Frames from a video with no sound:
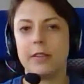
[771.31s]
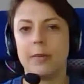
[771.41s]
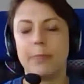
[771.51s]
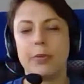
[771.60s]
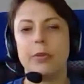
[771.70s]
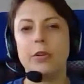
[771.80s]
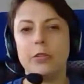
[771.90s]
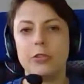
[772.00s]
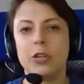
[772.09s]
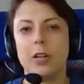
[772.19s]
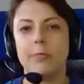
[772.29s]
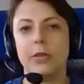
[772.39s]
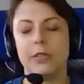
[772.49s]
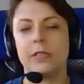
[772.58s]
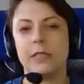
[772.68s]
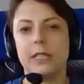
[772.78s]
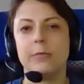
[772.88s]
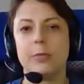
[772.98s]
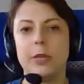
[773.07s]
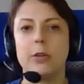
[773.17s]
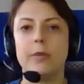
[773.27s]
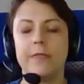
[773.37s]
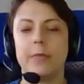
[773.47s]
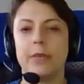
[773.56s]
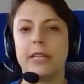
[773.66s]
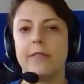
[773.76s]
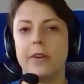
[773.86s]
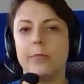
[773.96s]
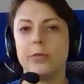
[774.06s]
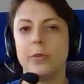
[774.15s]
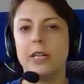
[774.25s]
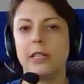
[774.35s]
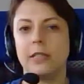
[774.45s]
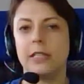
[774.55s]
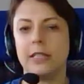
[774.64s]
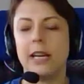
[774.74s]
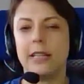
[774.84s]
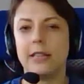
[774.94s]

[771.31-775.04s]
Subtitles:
approach almost that seems to be coming from the DevOps world, and